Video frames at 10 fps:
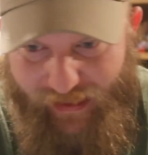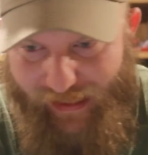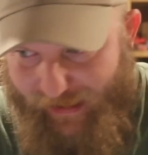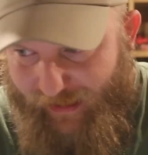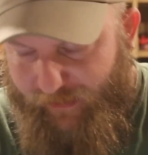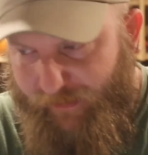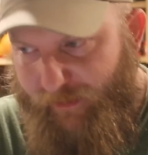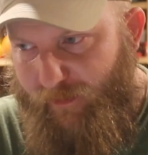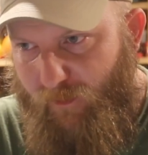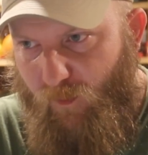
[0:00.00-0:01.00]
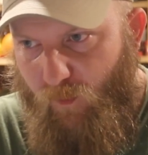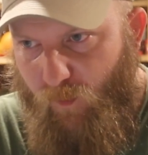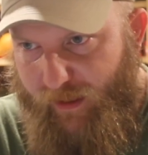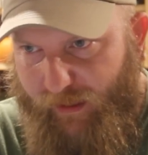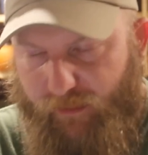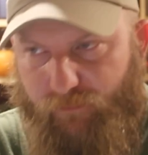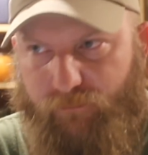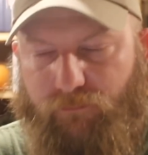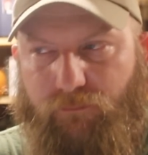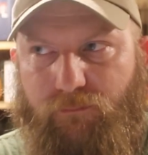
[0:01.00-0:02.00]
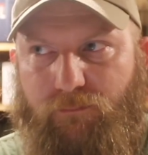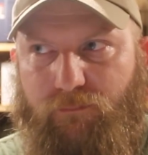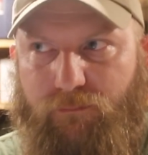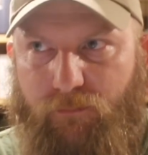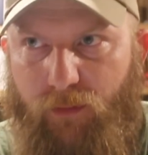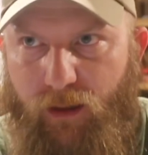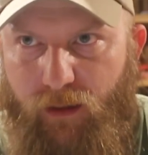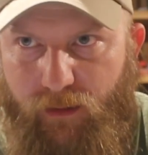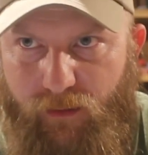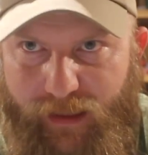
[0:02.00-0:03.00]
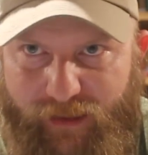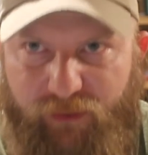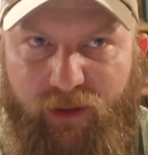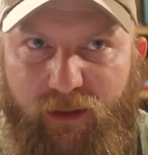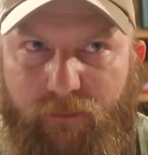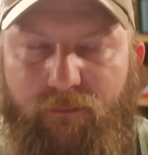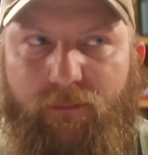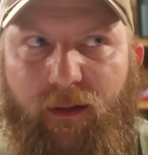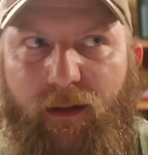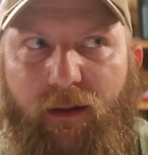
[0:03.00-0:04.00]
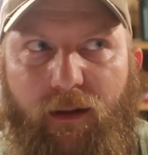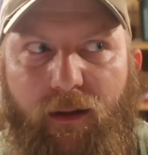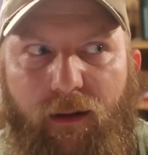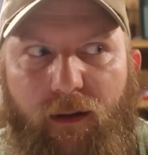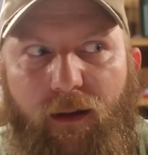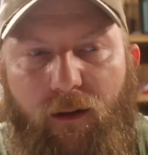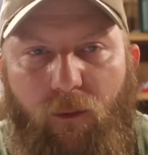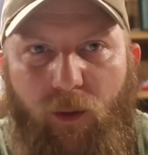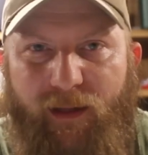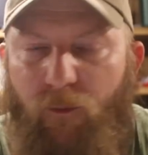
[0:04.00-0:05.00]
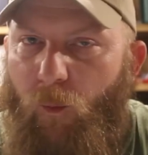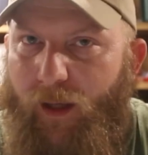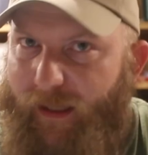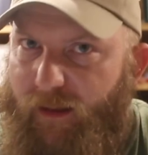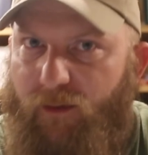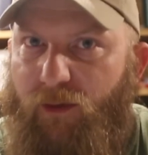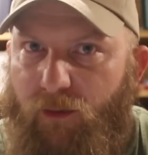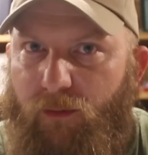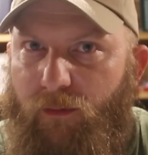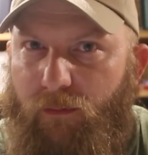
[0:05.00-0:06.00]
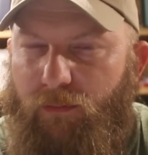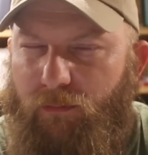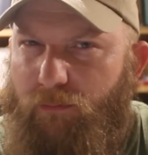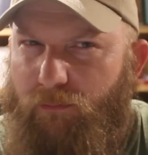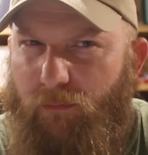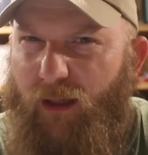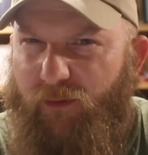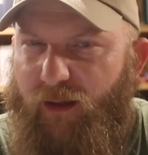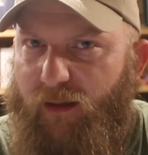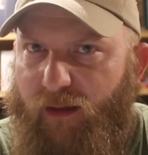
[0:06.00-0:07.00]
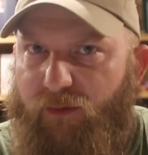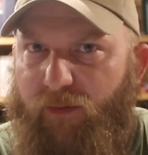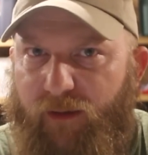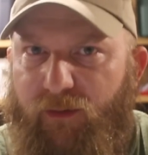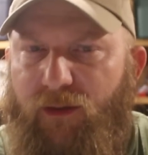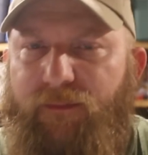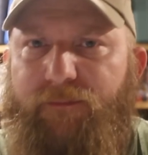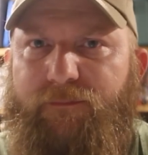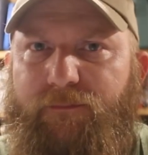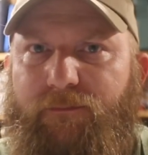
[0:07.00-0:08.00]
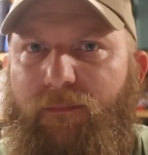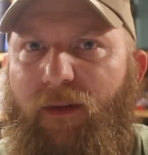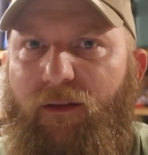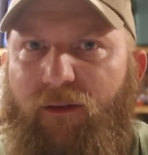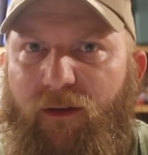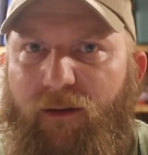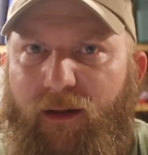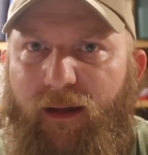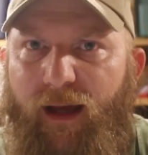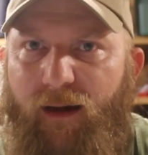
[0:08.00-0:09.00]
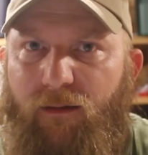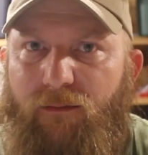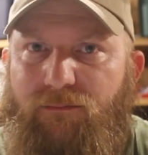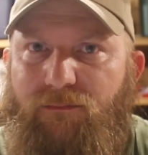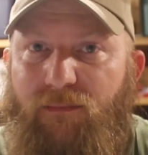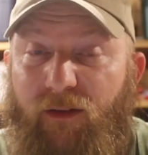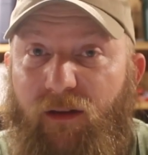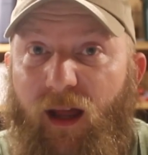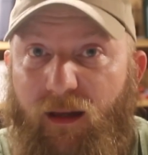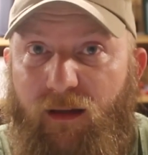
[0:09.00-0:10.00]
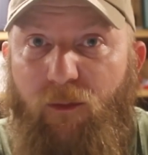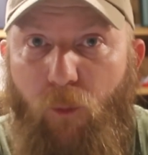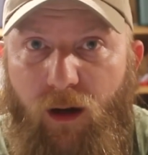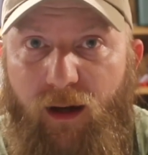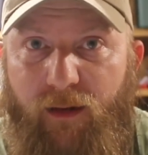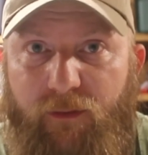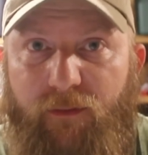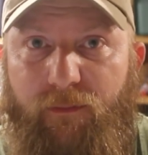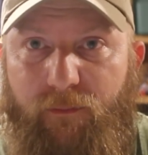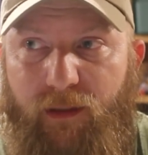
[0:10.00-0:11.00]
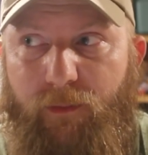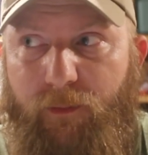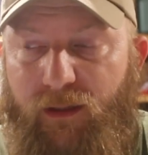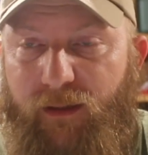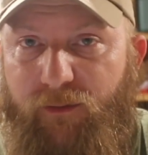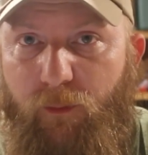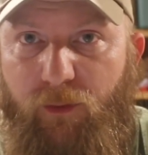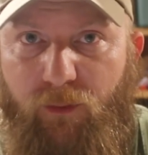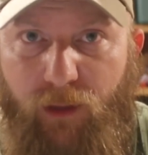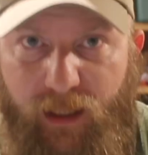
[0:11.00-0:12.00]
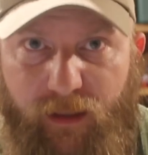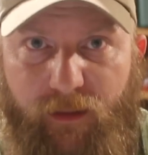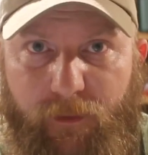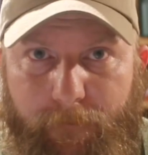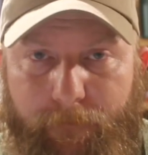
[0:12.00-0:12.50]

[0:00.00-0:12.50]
an end when an election went way too much in his favor, considering how disliked he was. People believed it was rigged.